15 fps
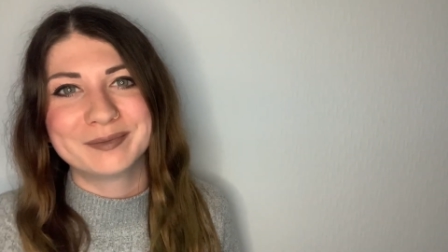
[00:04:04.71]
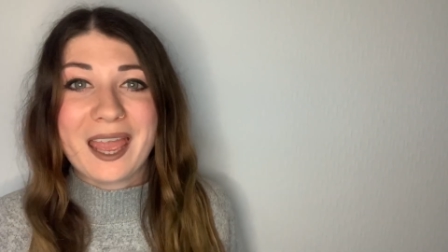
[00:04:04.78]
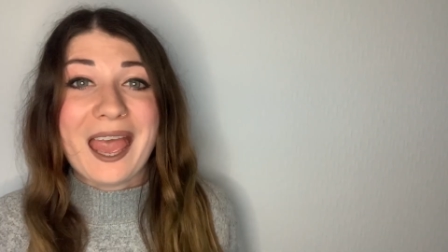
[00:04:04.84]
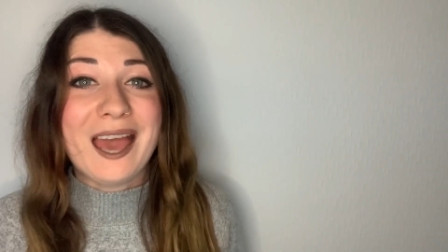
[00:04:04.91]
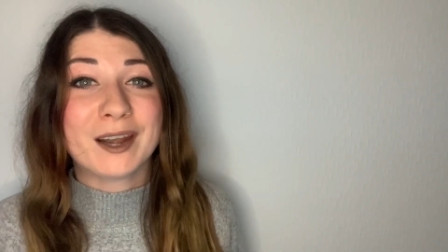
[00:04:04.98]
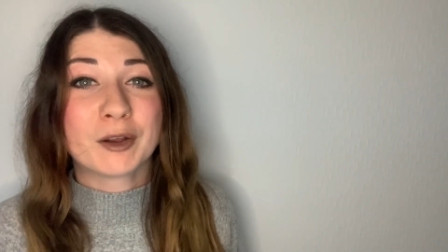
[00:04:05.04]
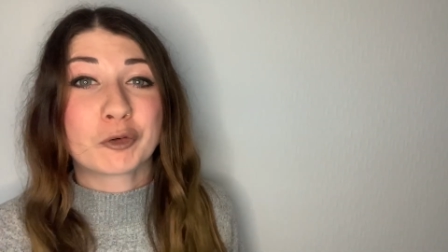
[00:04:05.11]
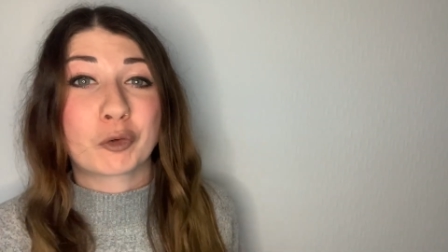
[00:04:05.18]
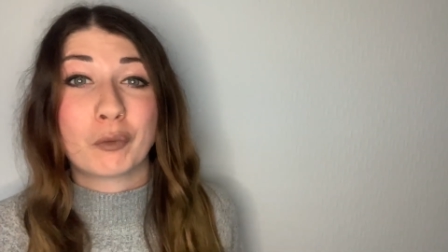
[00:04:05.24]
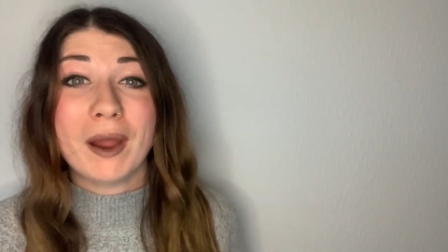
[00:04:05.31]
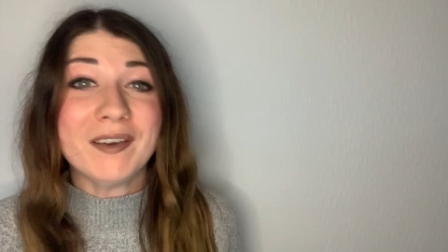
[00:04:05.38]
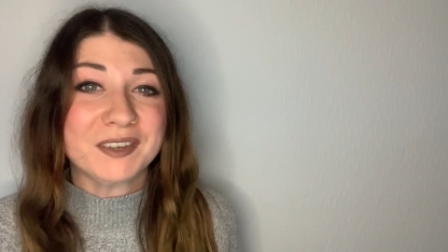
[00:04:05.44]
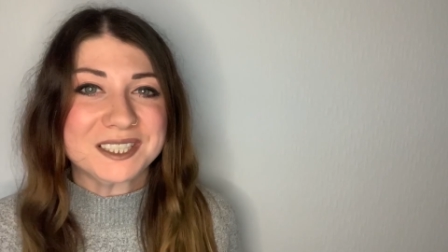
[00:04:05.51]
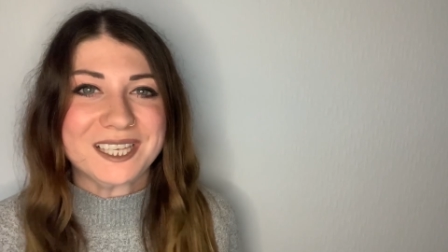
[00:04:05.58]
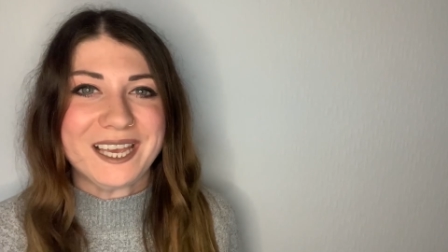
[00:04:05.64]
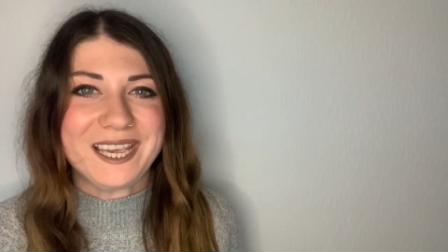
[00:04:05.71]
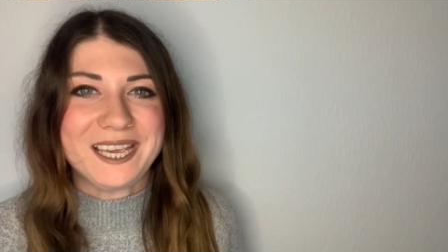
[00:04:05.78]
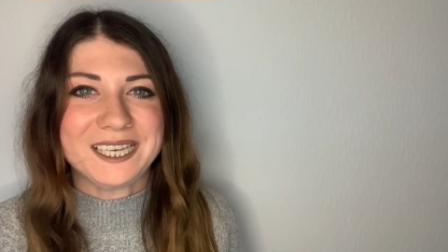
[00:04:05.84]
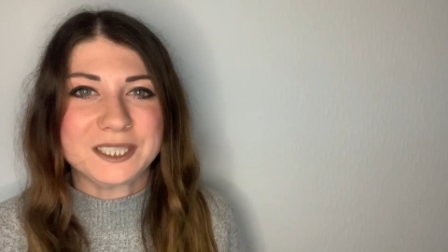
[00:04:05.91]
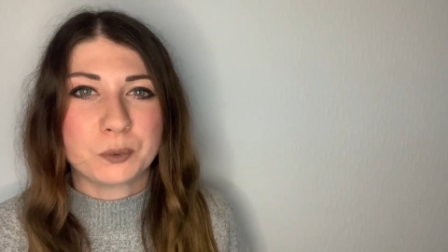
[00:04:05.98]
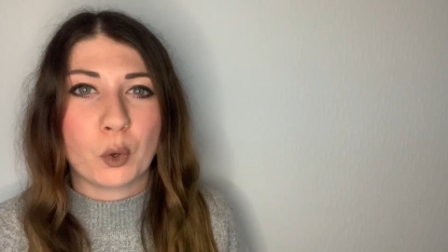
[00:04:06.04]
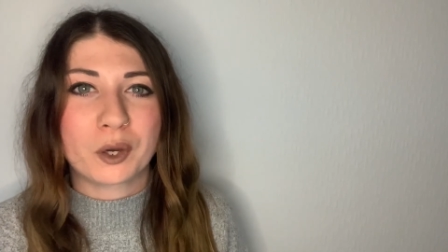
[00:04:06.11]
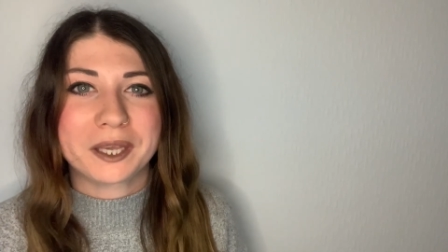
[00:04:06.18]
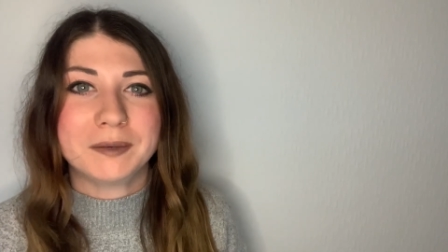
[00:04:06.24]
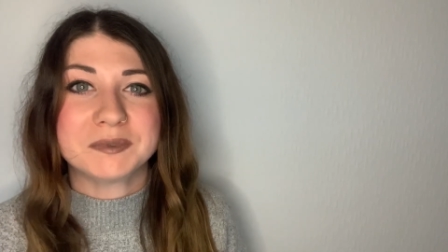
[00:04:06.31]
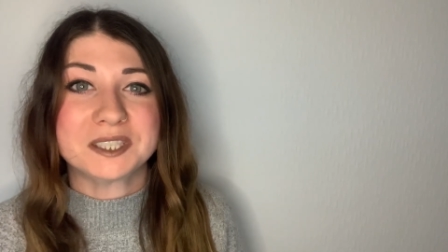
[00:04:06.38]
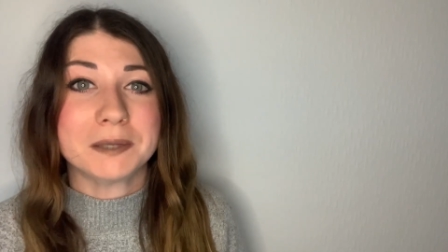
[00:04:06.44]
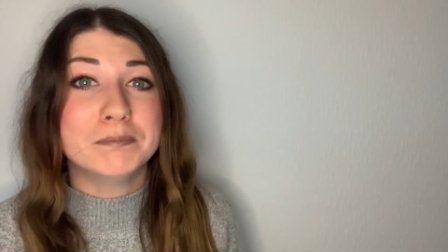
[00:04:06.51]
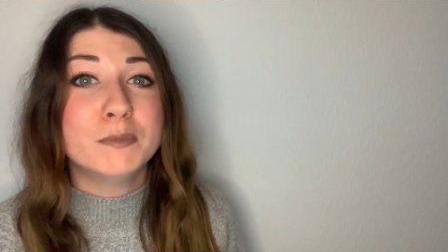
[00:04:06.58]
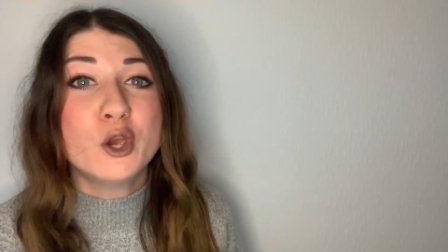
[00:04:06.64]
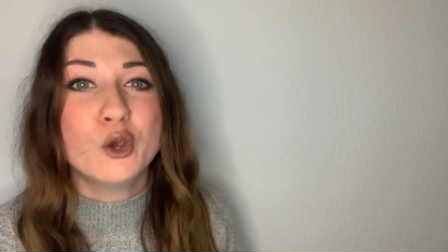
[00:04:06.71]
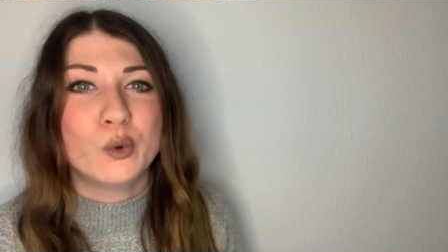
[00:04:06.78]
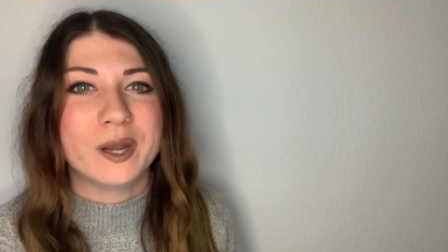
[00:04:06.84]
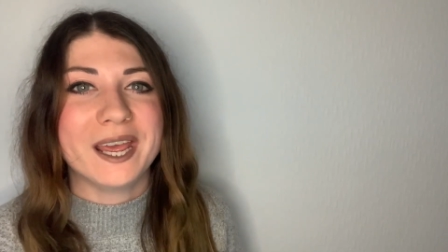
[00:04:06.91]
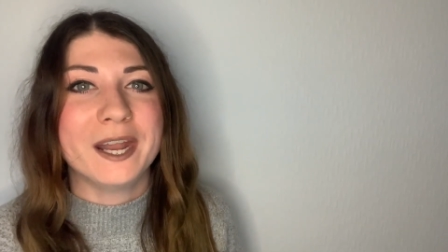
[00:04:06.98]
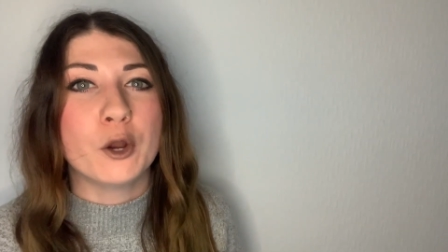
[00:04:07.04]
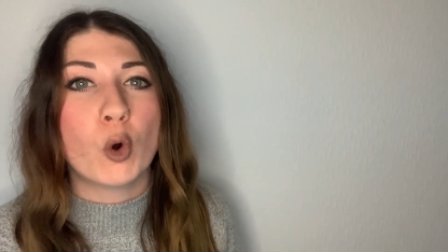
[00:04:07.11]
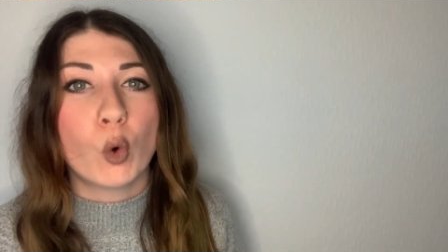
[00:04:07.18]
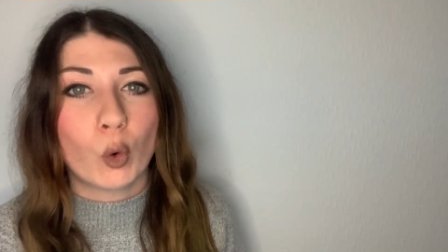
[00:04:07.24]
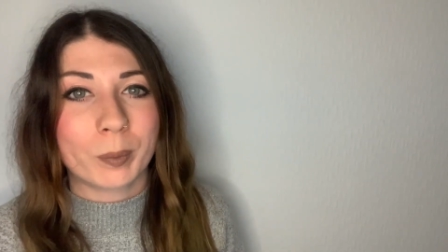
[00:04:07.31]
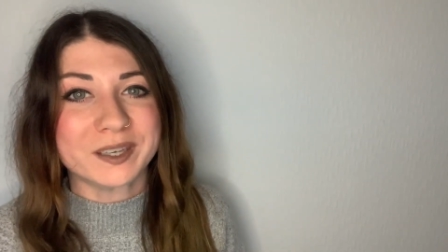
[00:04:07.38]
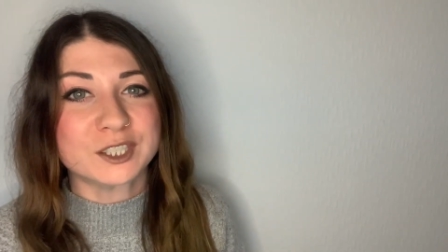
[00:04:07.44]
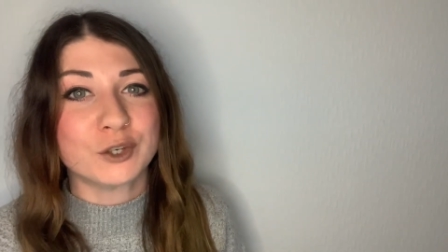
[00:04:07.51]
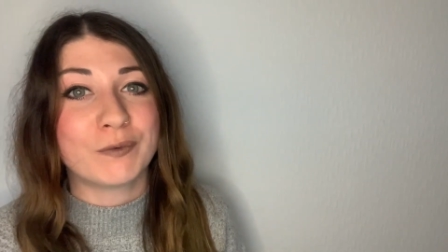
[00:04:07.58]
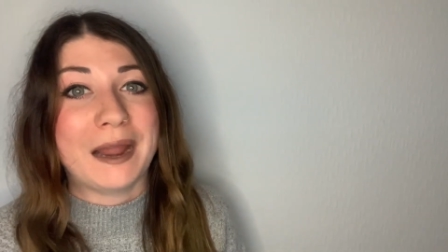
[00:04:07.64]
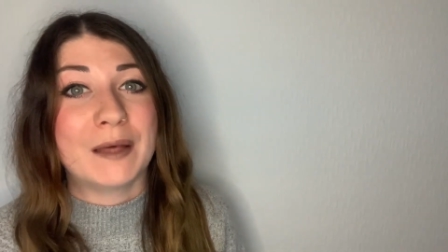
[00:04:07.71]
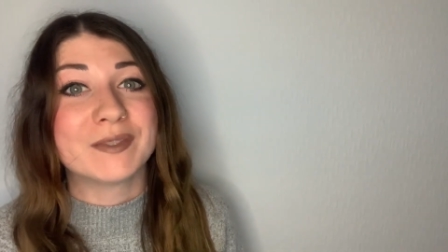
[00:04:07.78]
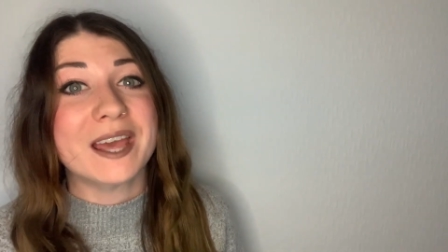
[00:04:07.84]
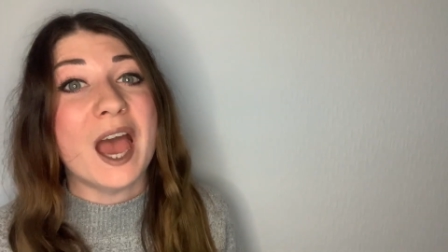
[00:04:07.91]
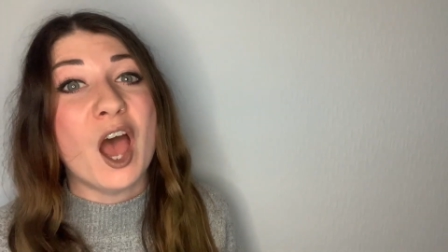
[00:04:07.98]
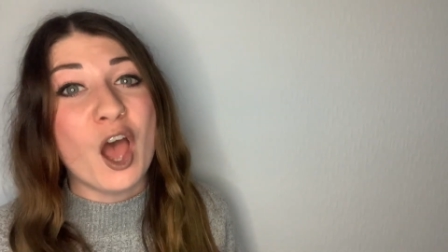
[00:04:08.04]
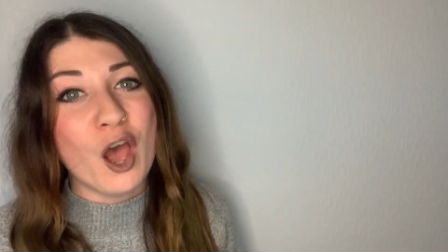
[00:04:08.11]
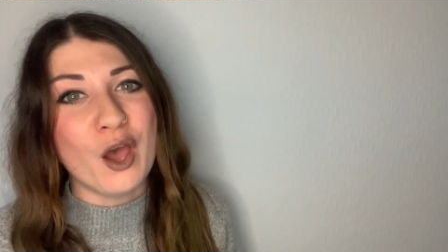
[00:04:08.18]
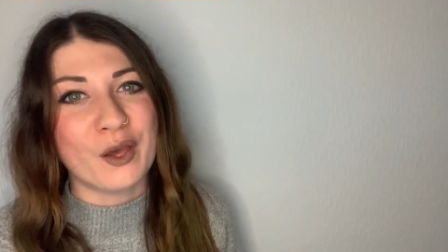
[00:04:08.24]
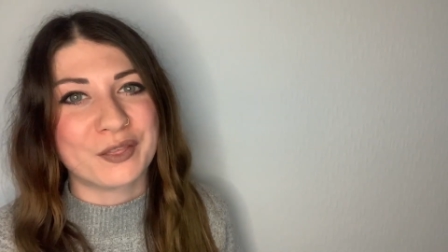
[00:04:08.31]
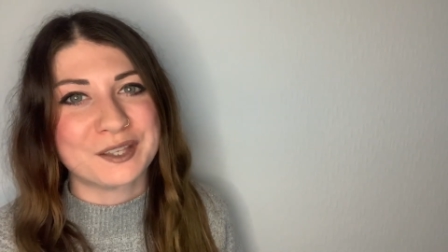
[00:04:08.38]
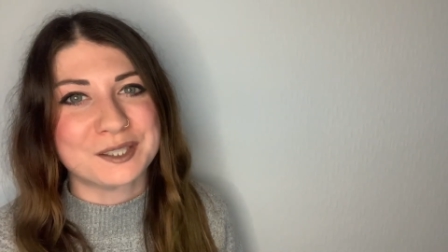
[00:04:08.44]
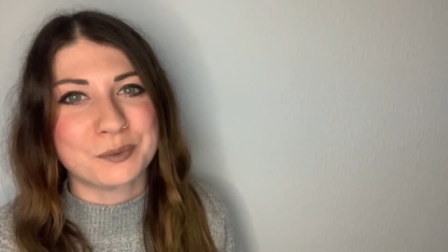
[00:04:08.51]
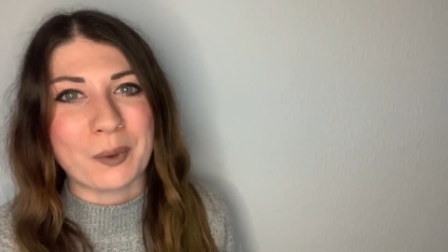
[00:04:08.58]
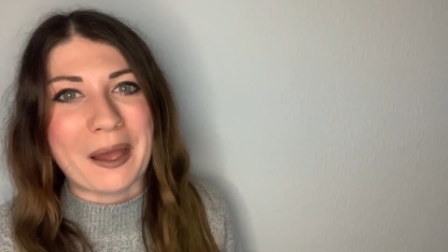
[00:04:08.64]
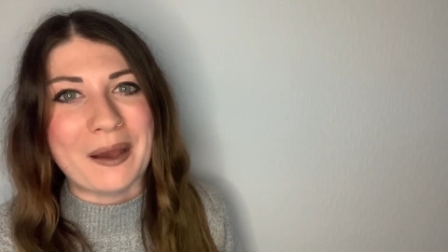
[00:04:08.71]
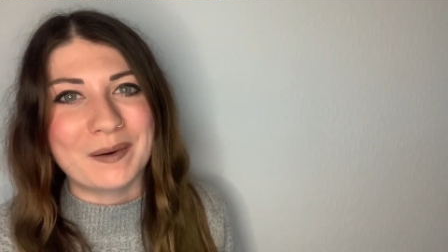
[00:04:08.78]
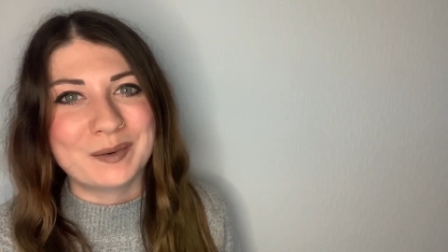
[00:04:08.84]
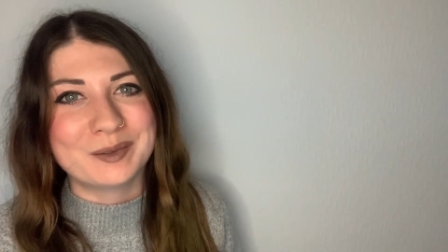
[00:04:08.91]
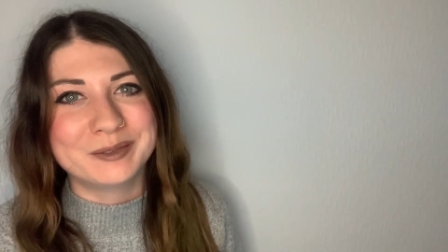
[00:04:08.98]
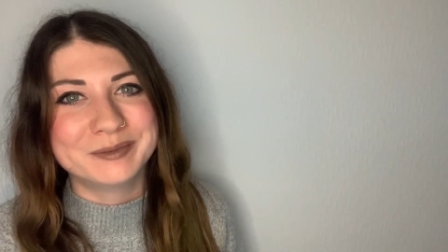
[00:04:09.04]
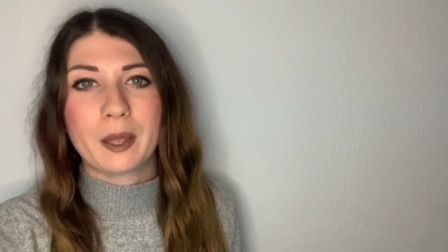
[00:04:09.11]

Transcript: And gravity is what keeps the moon in orbit around the Earth as well.